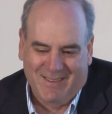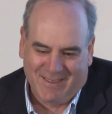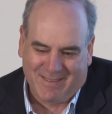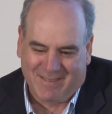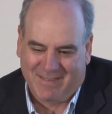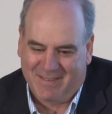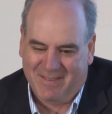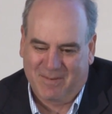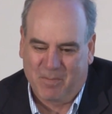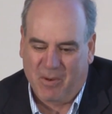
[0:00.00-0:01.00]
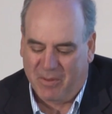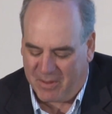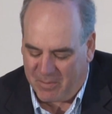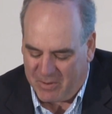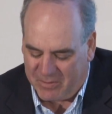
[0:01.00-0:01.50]
It's both
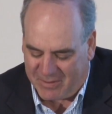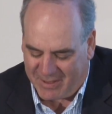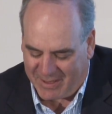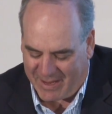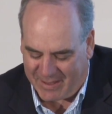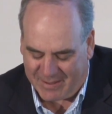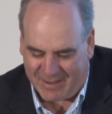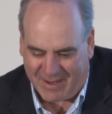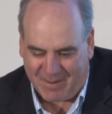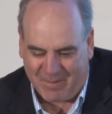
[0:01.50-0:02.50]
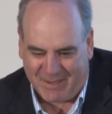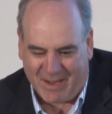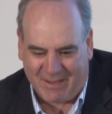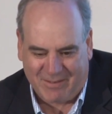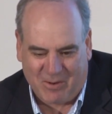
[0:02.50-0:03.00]
amusing and but
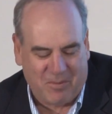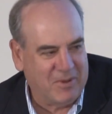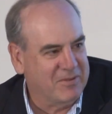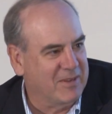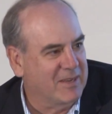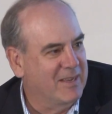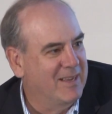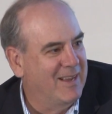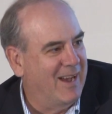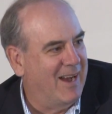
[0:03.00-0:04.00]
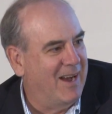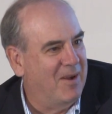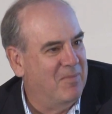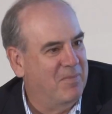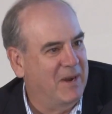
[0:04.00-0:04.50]
not so amusing.
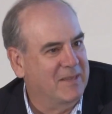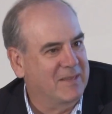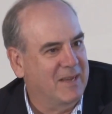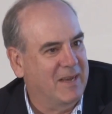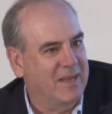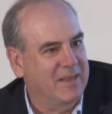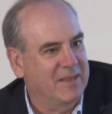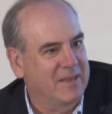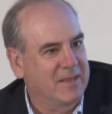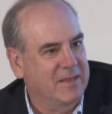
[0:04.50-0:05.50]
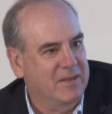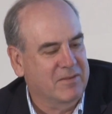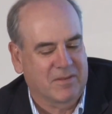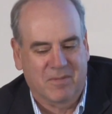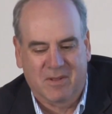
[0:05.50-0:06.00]

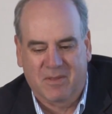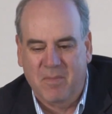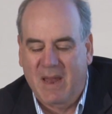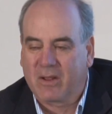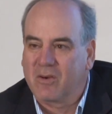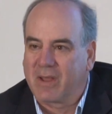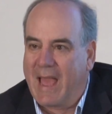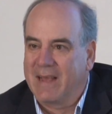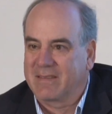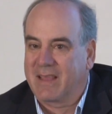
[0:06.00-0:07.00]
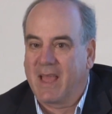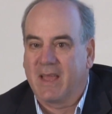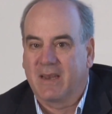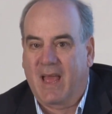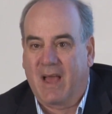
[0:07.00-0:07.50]
There's the medical
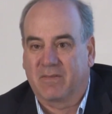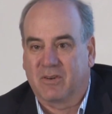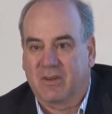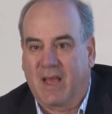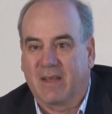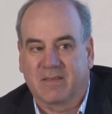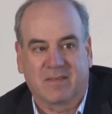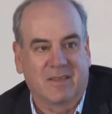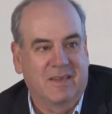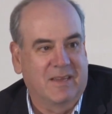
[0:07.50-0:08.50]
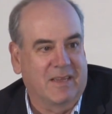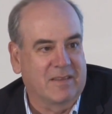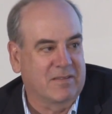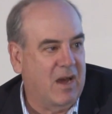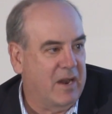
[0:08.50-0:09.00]
cascade after tests
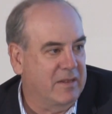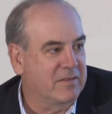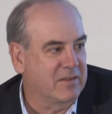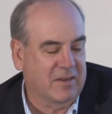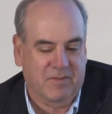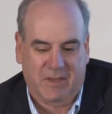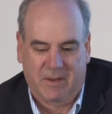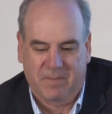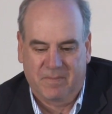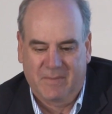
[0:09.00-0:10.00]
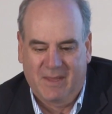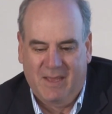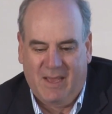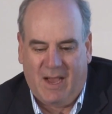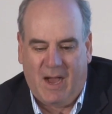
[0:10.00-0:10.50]
is not insignificant.
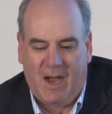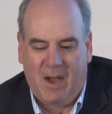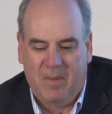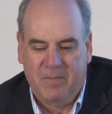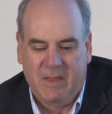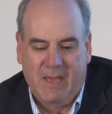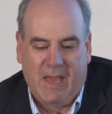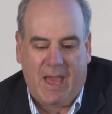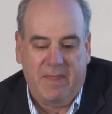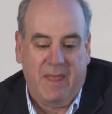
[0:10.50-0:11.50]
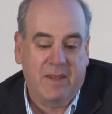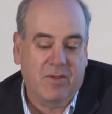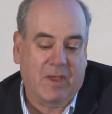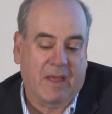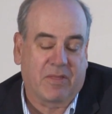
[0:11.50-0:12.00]
And then
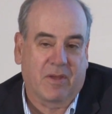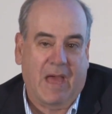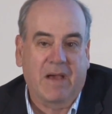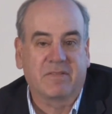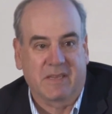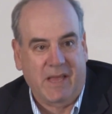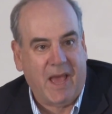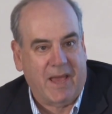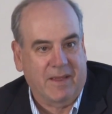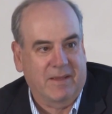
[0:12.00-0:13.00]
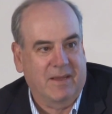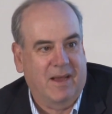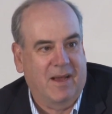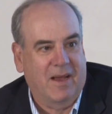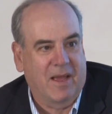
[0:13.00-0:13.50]
you get the FDA,
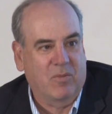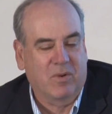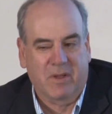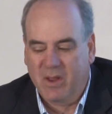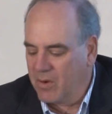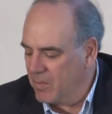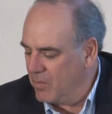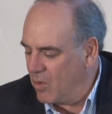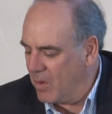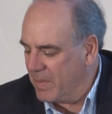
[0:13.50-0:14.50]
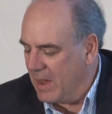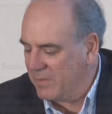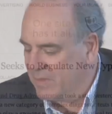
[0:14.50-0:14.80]
and we'll hear more about